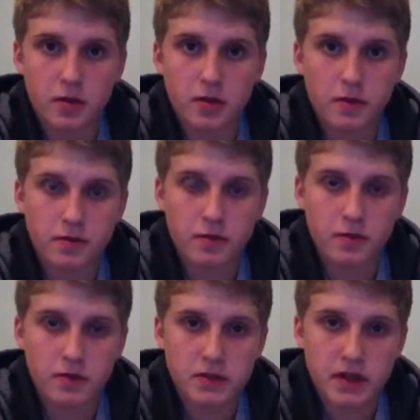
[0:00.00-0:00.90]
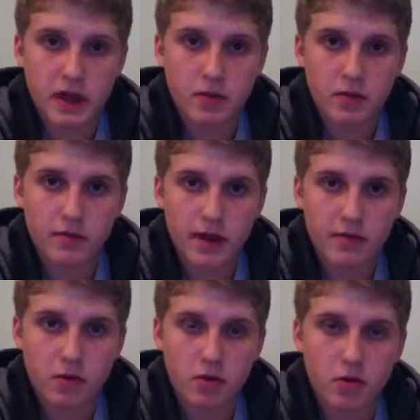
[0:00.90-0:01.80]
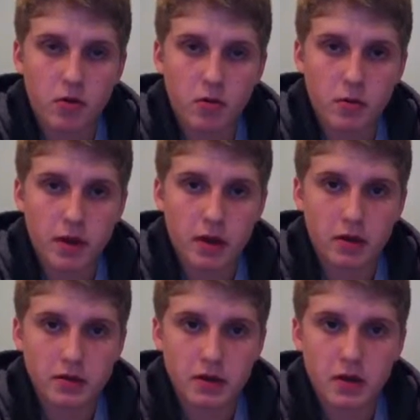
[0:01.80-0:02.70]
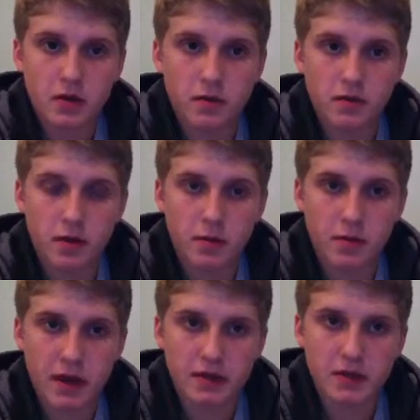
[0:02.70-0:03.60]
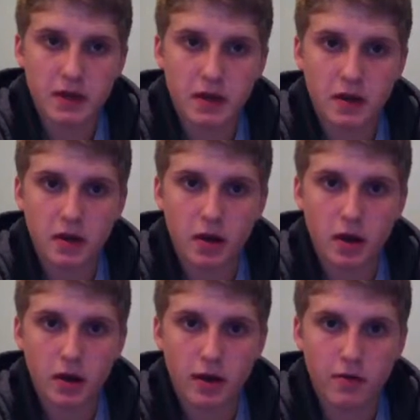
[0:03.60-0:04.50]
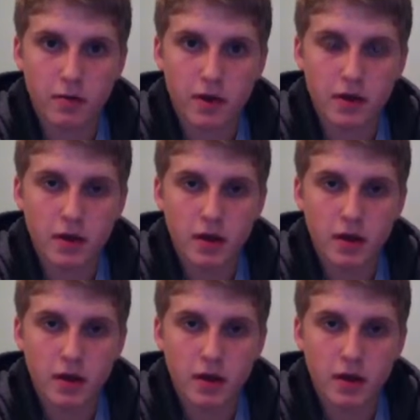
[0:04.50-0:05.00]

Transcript: the state would have never rebelled from the Mexican government